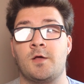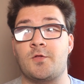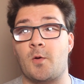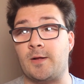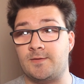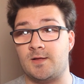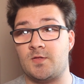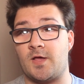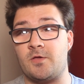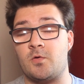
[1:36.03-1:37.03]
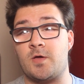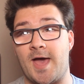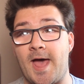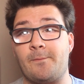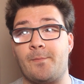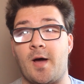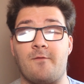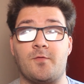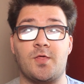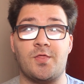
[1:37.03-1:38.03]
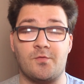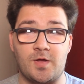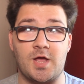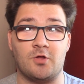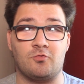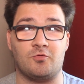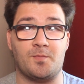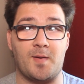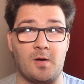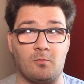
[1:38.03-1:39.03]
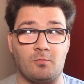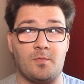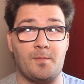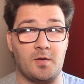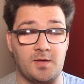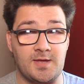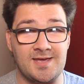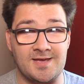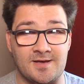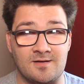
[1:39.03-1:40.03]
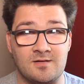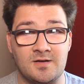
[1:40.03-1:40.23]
So I did say you can buy it for £300 per year.